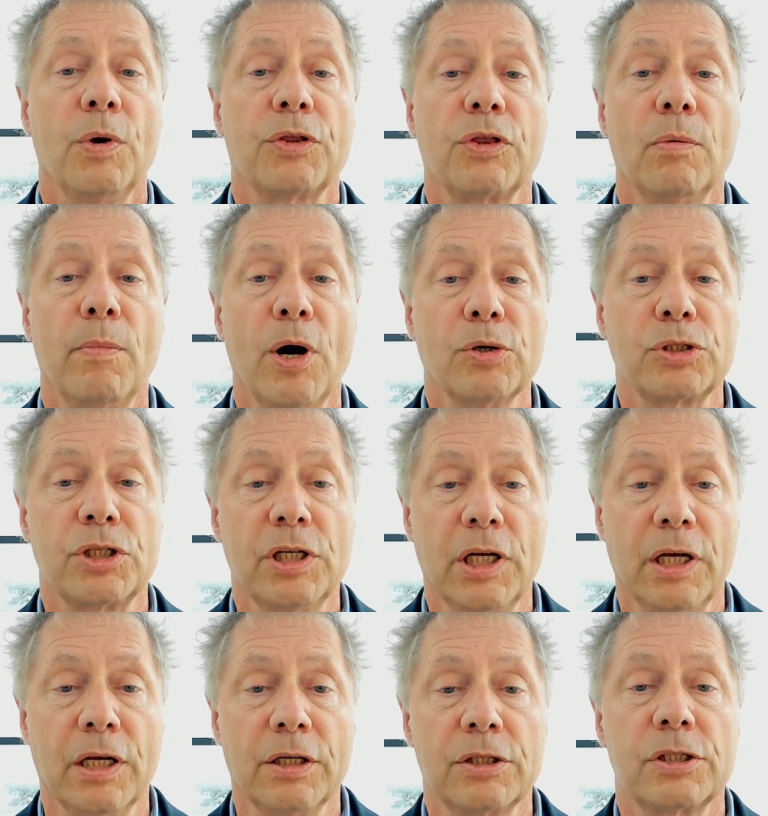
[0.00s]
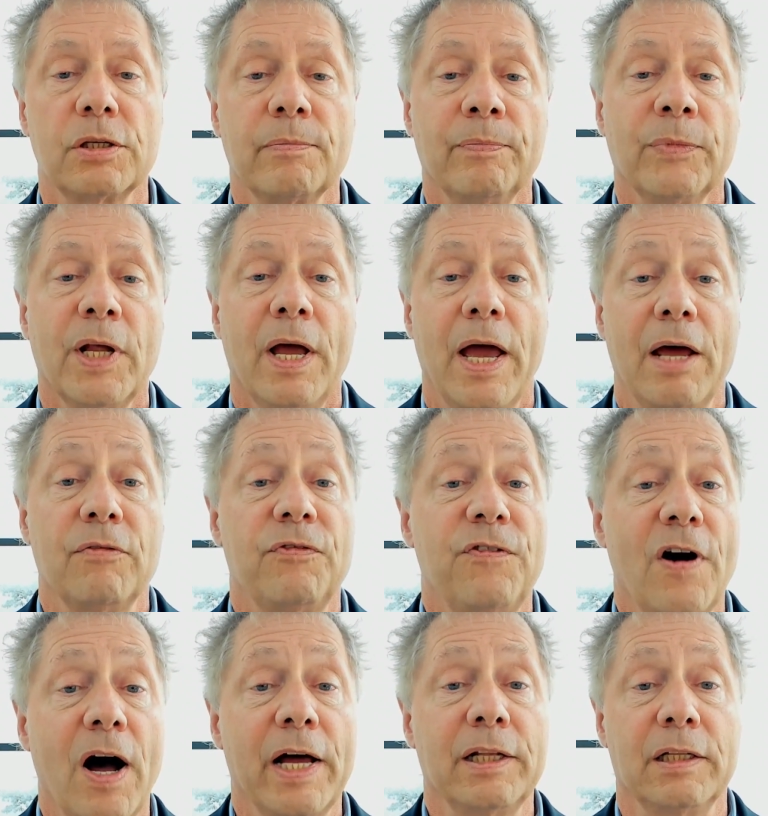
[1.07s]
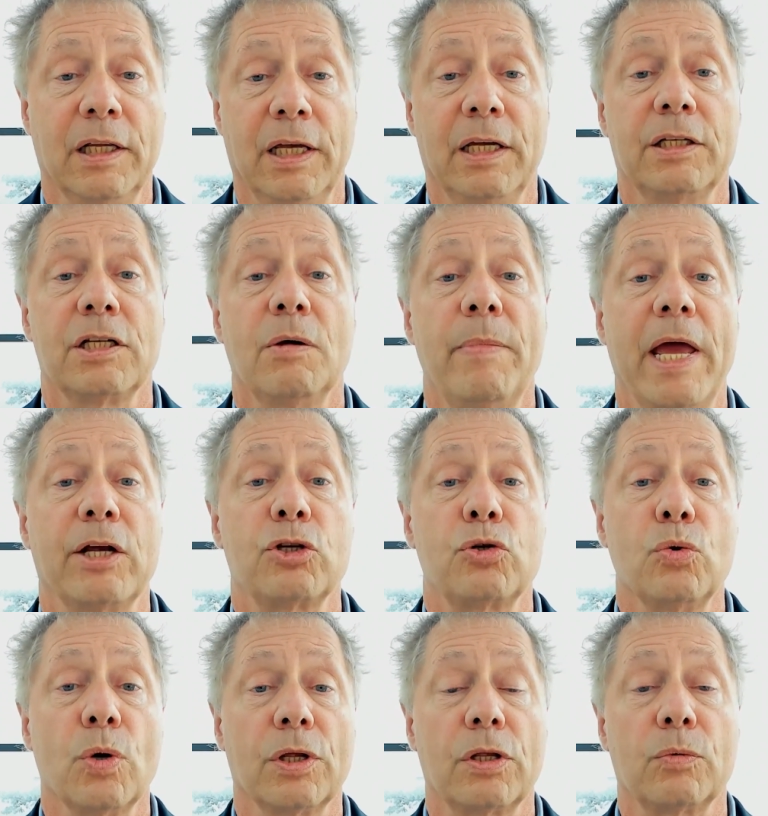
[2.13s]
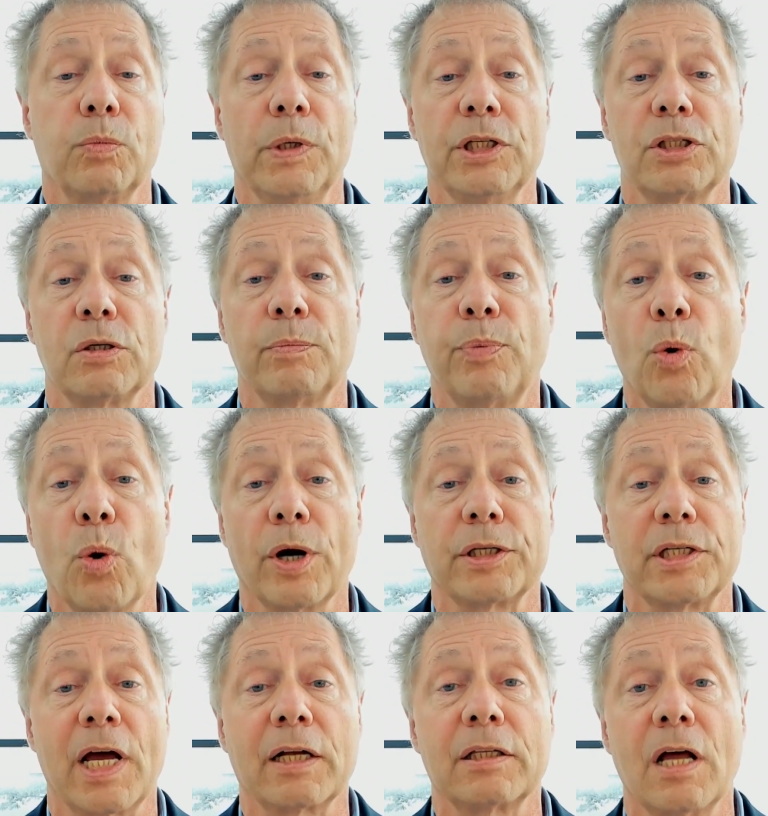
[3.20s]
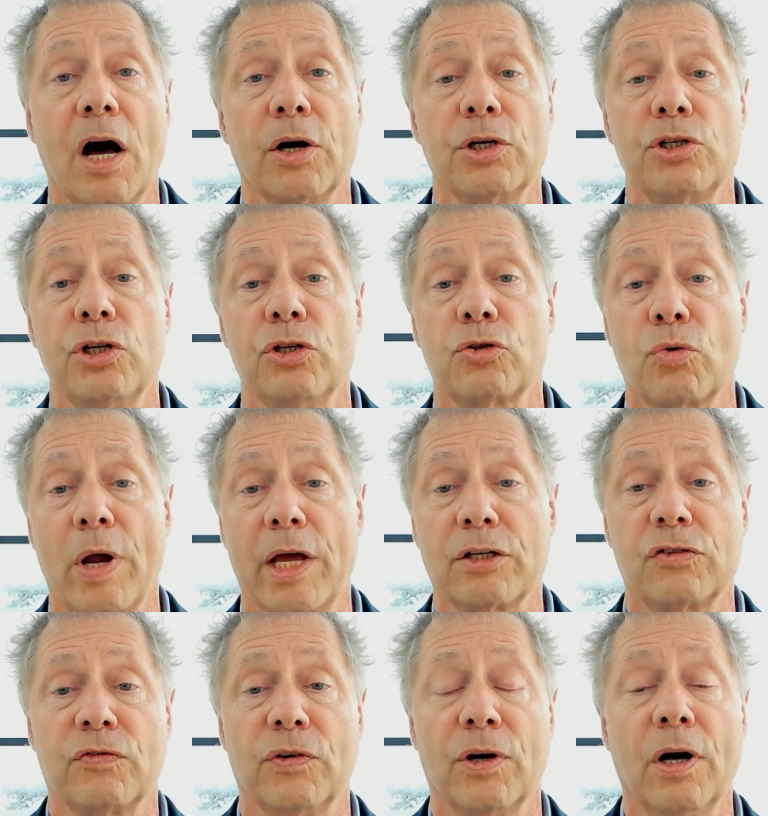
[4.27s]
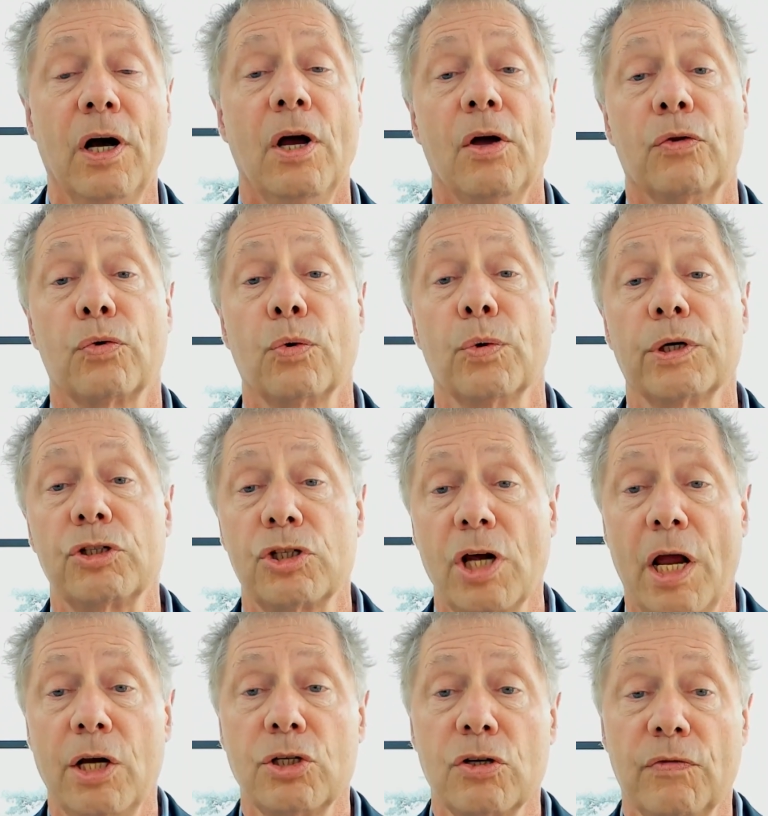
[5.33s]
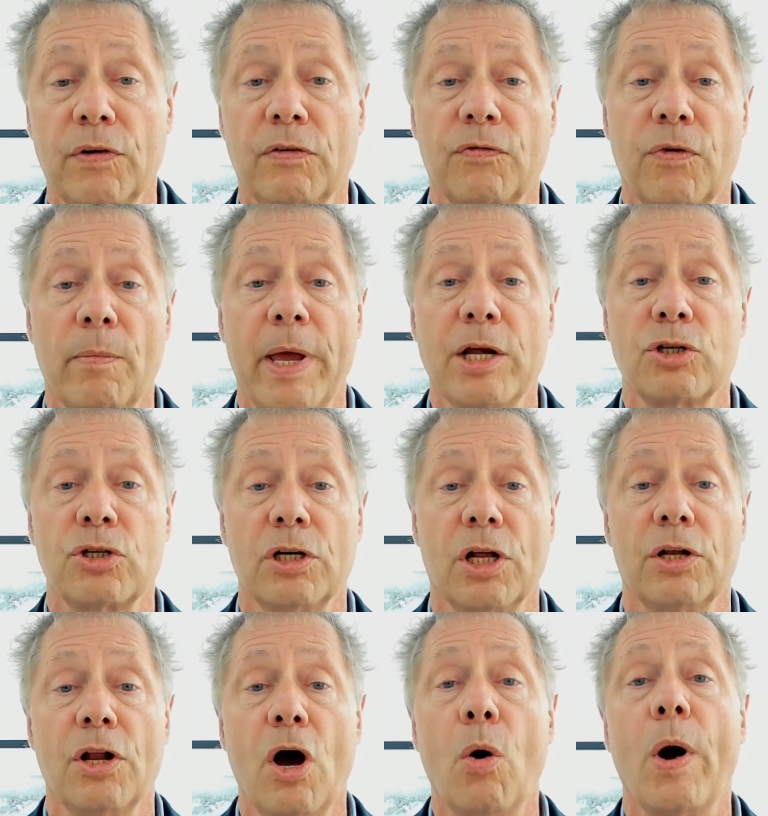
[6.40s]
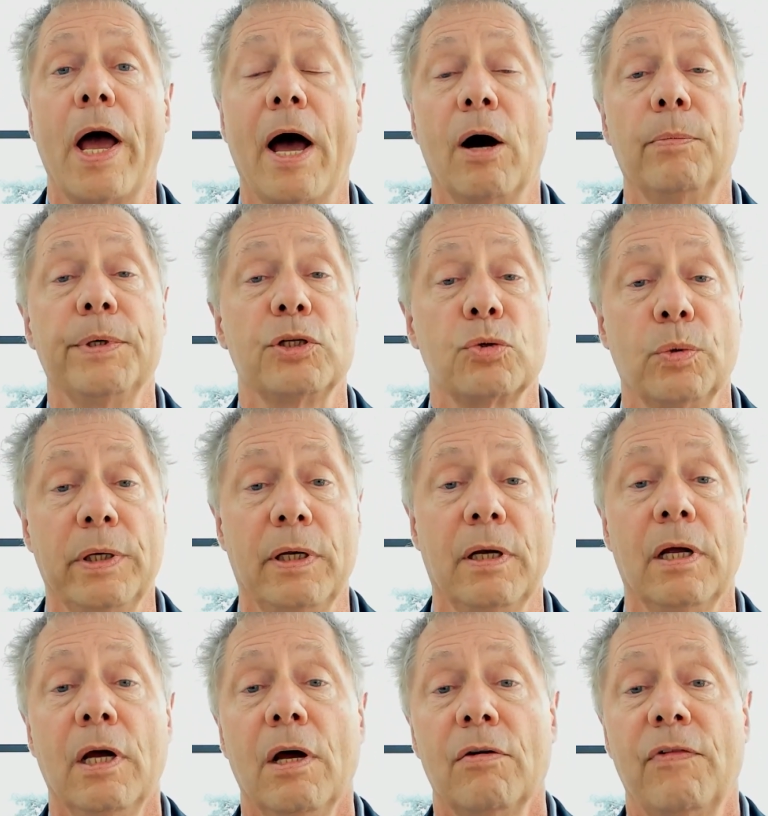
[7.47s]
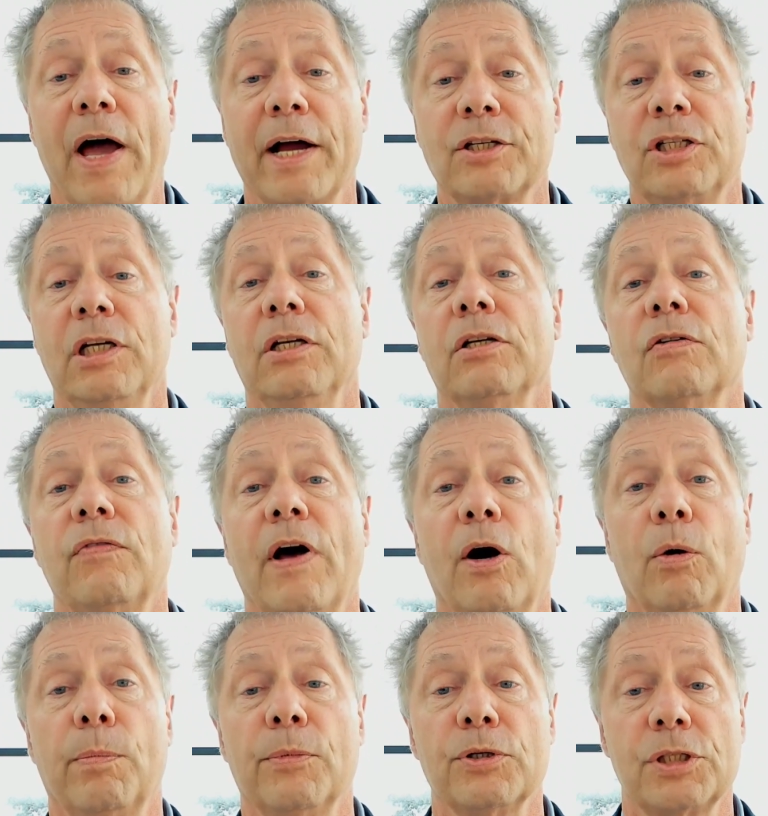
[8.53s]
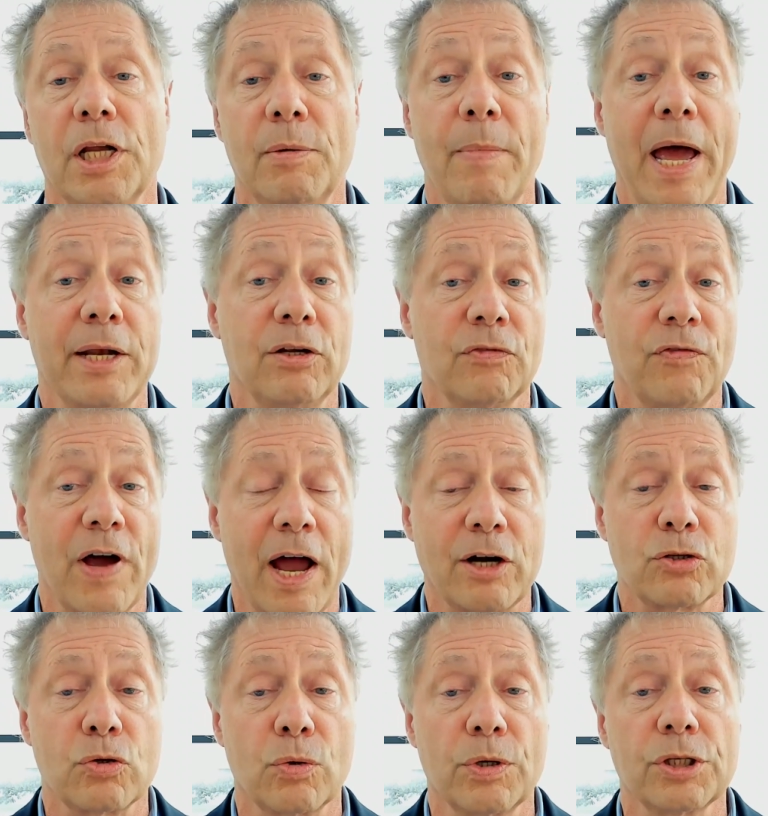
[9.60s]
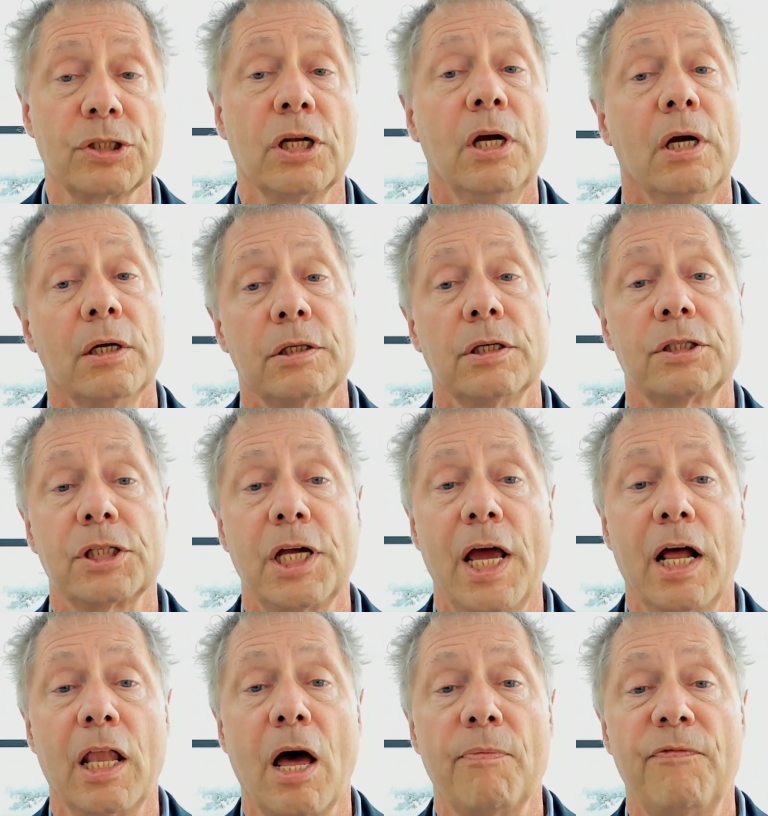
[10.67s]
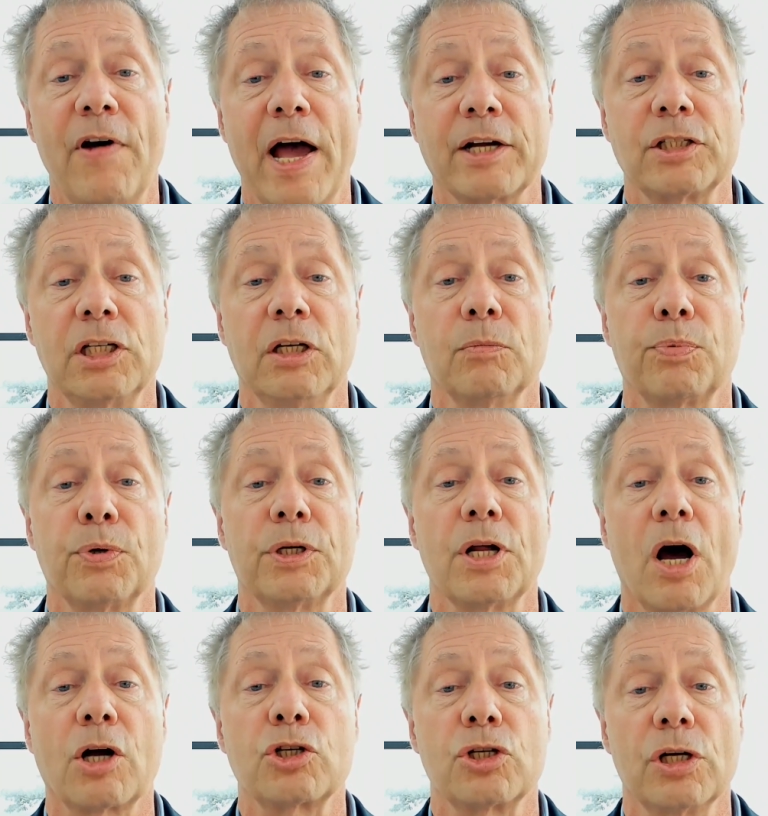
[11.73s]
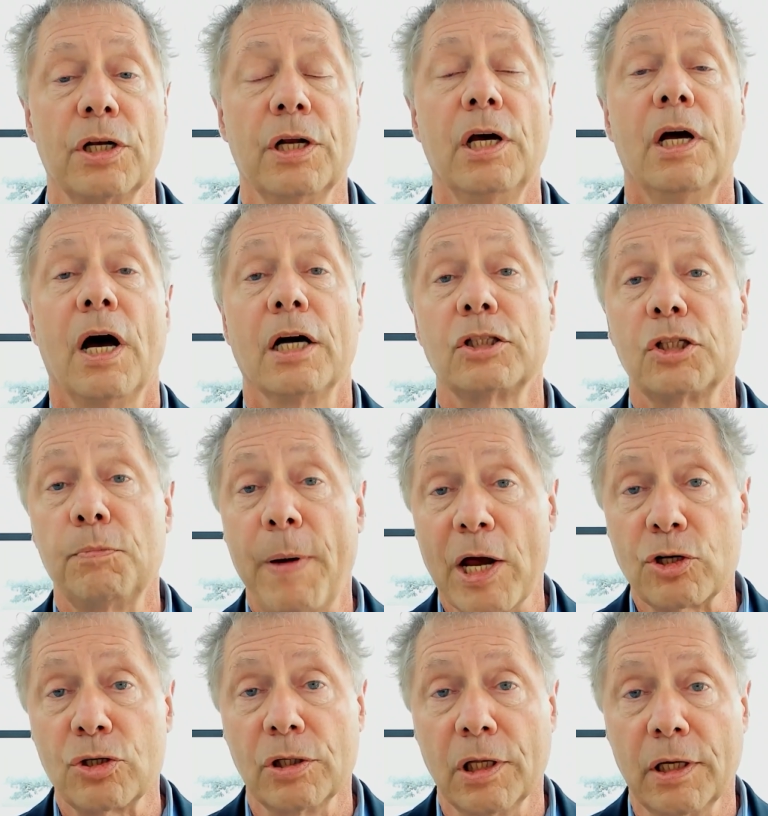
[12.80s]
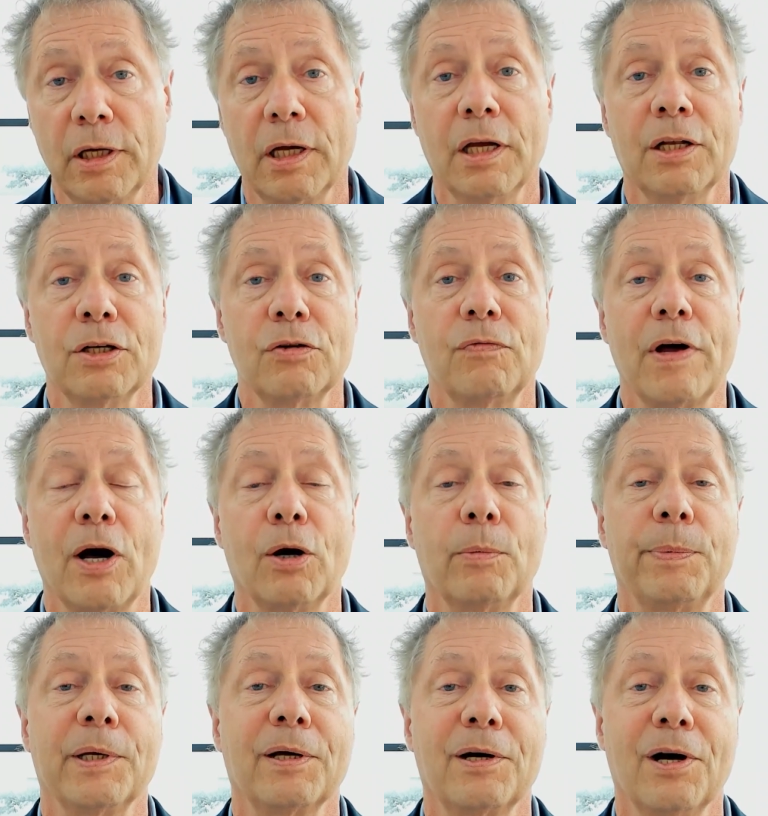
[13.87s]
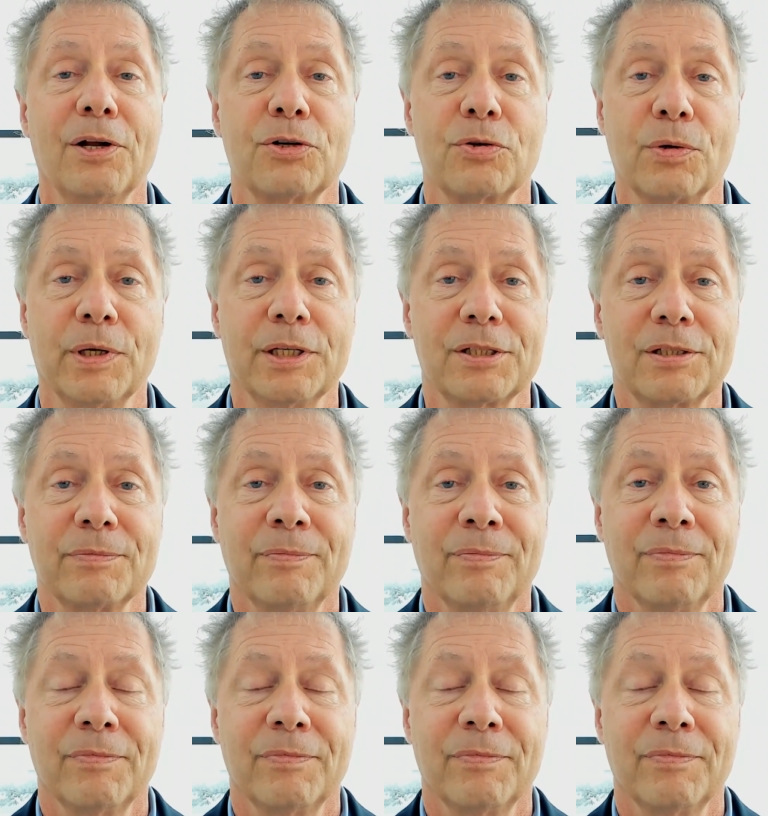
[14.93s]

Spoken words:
with the most needs. And finally, to make sure that we support technology transfer through exchange of information and know-how between vaccine developers and manufacturers to scale up vaccine production, especially in developing countries.